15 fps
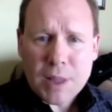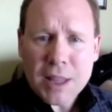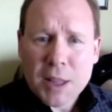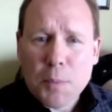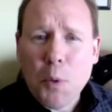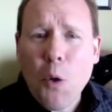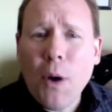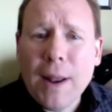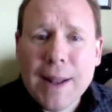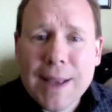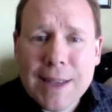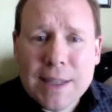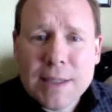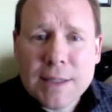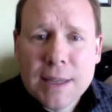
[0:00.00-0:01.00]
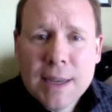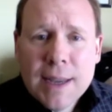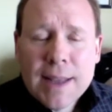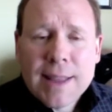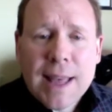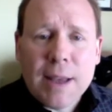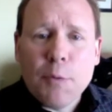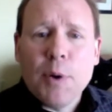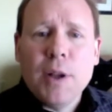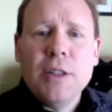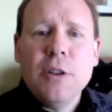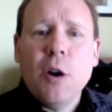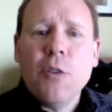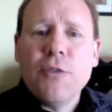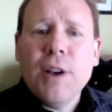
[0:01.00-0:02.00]
The point is that when
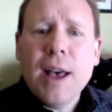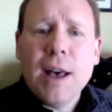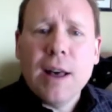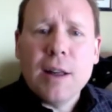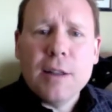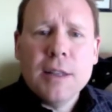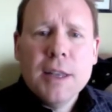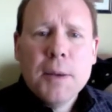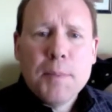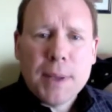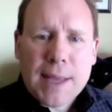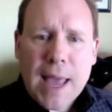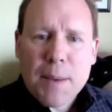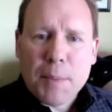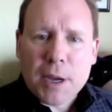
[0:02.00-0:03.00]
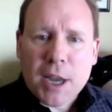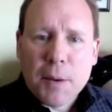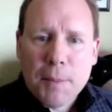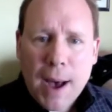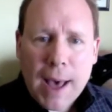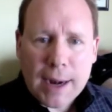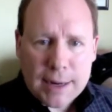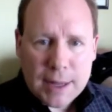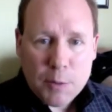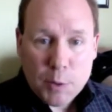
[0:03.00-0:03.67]
Novell became a commodity,